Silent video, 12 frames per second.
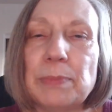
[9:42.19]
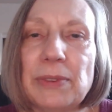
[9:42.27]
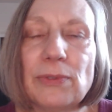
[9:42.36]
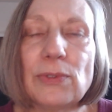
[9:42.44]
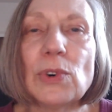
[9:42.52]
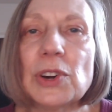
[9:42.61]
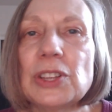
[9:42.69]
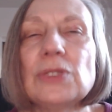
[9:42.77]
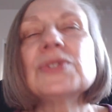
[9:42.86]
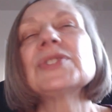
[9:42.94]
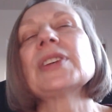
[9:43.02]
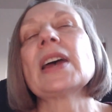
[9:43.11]
Before you
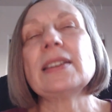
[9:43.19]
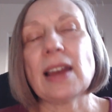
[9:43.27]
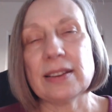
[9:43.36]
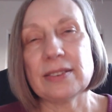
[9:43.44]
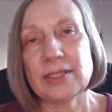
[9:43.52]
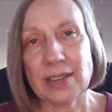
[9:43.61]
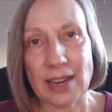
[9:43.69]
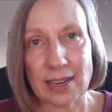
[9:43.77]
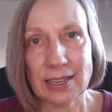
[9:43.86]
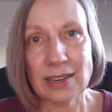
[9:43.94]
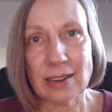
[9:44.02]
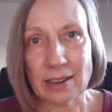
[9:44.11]
sign on to
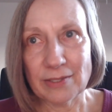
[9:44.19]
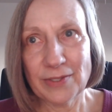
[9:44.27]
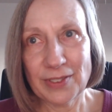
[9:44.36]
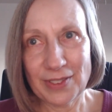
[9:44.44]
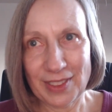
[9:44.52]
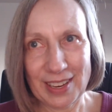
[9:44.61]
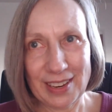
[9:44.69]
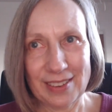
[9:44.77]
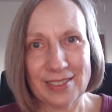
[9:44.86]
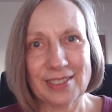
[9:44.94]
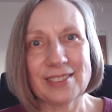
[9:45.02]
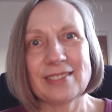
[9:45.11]
any of
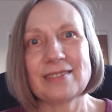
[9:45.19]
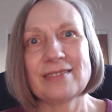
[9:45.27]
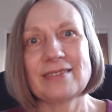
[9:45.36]
these